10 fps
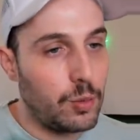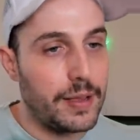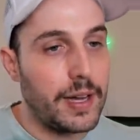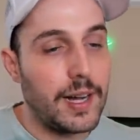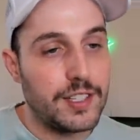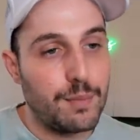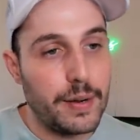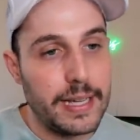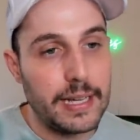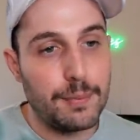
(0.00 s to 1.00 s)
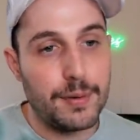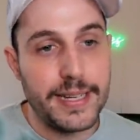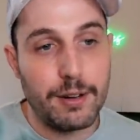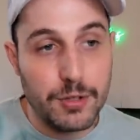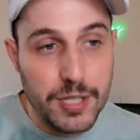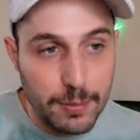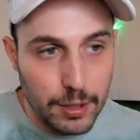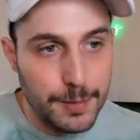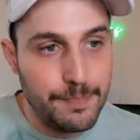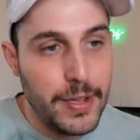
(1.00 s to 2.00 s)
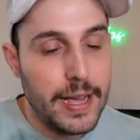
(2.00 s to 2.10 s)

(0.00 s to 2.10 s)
where the odds of breaking up or down are similar